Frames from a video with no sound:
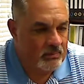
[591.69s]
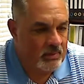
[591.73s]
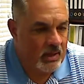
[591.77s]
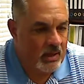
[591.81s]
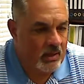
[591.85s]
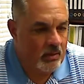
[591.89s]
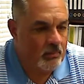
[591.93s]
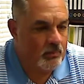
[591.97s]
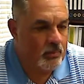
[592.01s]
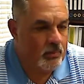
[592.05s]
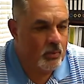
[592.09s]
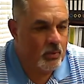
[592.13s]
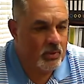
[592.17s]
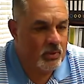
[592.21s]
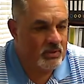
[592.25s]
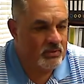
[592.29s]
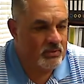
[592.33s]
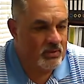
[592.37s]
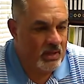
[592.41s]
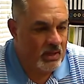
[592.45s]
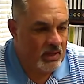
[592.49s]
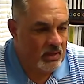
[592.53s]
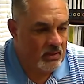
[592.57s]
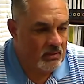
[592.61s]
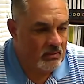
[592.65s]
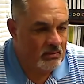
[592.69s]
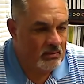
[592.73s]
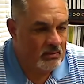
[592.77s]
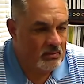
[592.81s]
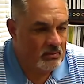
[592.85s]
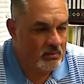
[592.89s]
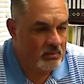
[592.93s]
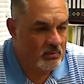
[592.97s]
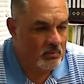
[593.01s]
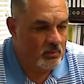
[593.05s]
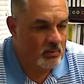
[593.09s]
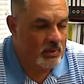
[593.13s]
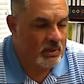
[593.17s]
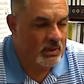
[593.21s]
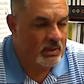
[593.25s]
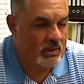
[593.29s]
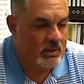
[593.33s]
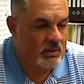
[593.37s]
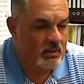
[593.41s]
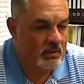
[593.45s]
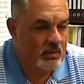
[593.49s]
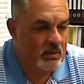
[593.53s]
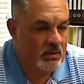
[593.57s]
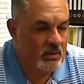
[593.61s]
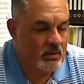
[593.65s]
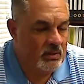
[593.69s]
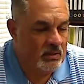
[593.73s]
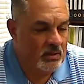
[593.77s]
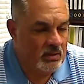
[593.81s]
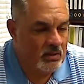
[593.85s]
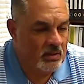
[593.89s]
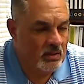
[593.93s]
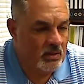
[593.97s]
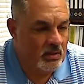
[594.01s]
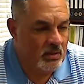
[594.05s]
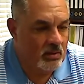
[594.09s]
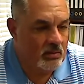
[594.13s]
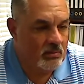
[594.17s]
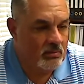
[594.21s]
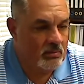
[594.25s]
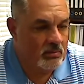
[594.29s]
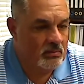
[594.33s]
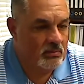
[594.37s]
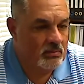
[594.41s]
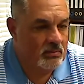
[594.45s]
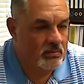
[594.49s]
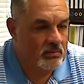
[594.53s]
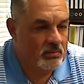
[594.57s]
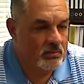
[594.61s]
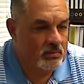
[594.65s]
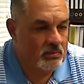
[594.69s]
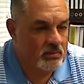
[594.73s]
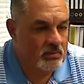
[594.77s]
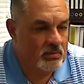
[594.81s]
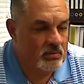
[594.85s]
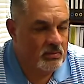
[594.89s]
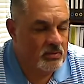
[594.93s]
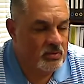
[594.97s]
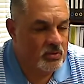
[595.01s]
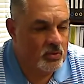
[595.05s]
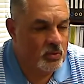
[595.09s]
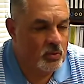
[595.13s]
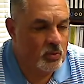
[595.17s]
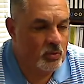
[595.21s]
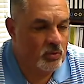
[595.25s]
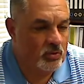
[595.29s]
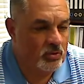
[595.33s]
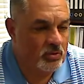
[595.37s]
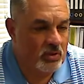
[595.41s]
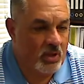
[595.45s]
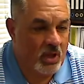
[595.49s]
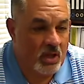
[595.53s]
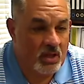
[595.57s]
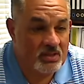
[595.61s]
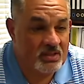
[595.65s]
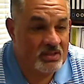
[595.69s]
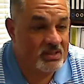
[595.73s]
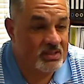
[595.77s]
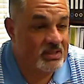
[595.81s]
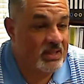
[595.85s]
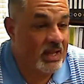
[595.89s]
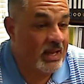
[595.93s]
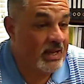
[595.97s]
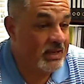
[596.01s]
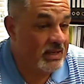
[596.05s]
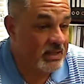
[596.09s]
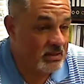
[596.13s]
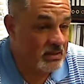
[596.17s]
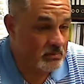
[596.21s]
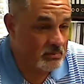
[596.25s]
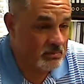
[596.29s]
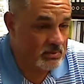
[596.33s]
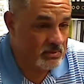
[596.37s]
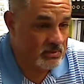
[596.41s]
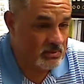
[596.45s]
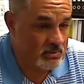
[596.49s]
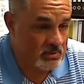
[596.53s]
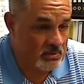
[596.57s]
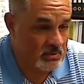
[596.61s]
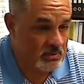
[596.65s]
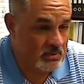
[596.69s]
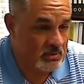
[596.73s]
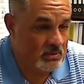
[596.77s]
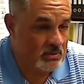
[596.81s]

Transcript: how important is that when, you know, schools lost stadiums?